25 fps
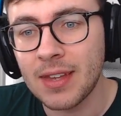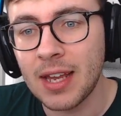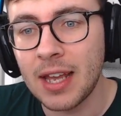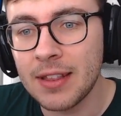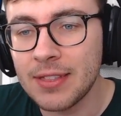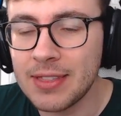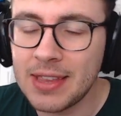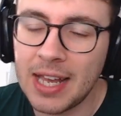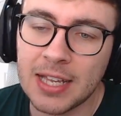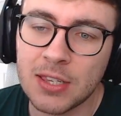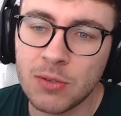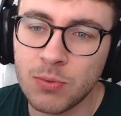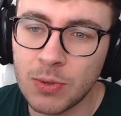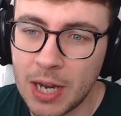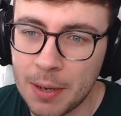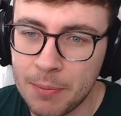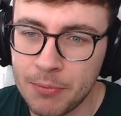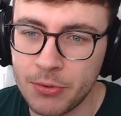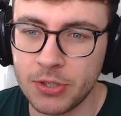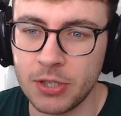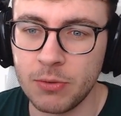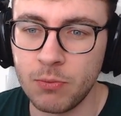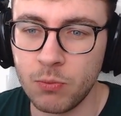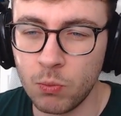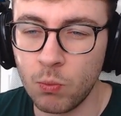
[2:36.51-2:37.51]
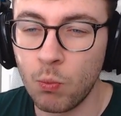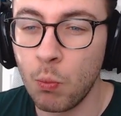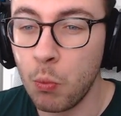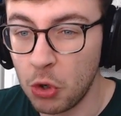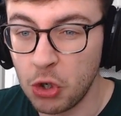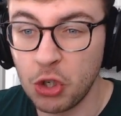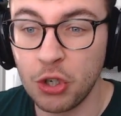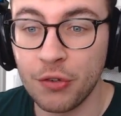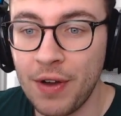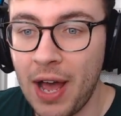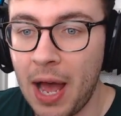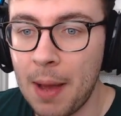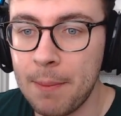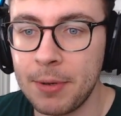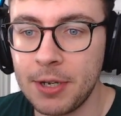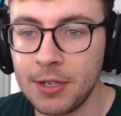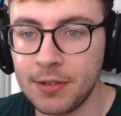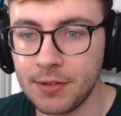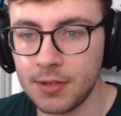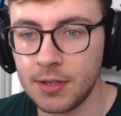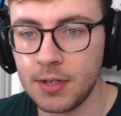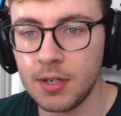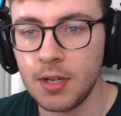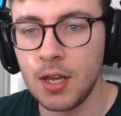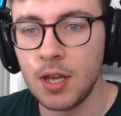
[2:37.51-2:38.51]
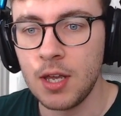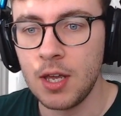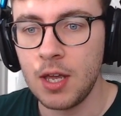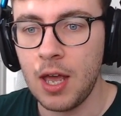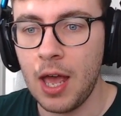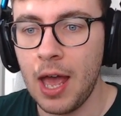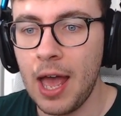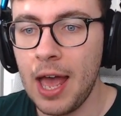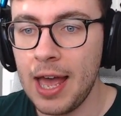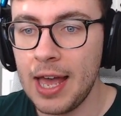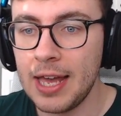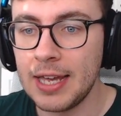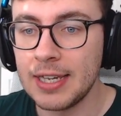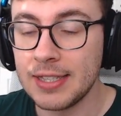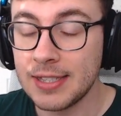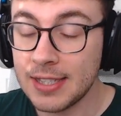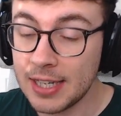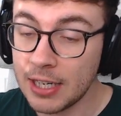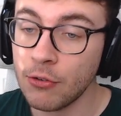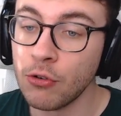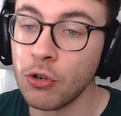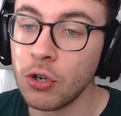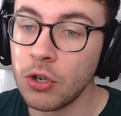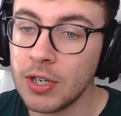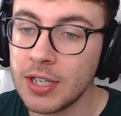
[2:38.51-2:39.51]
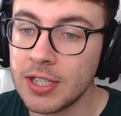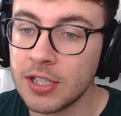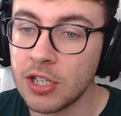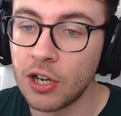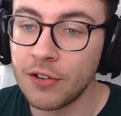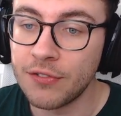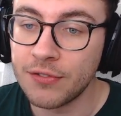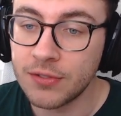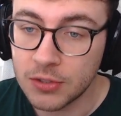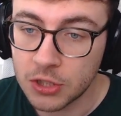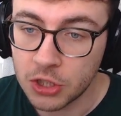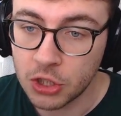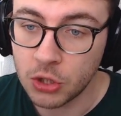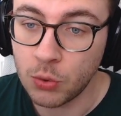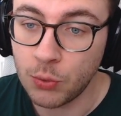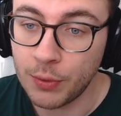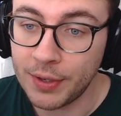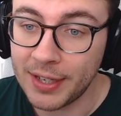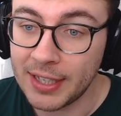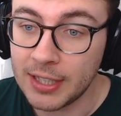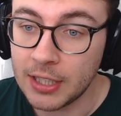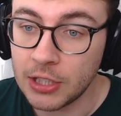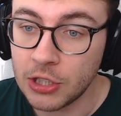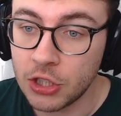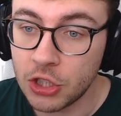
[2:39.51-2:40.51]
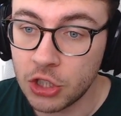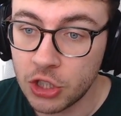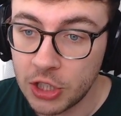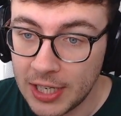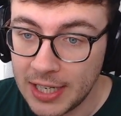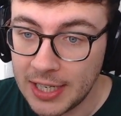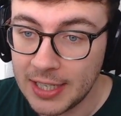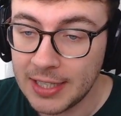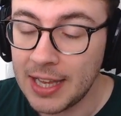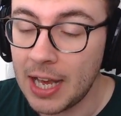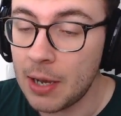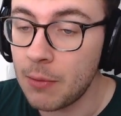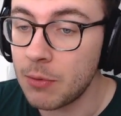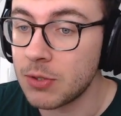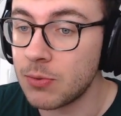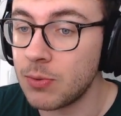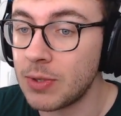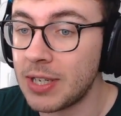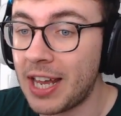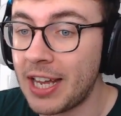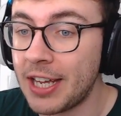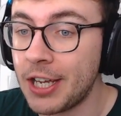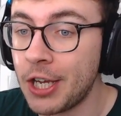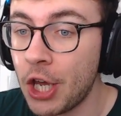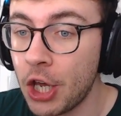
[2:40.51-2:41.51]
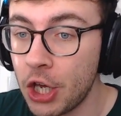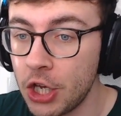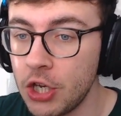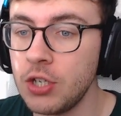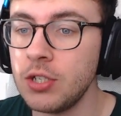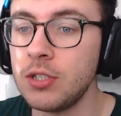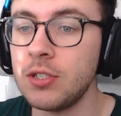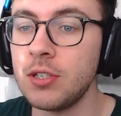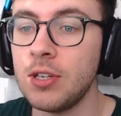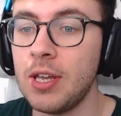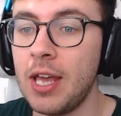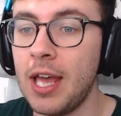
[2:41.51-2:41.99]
That's what I presume would have happened. Zero is off to EG. That was what I heard.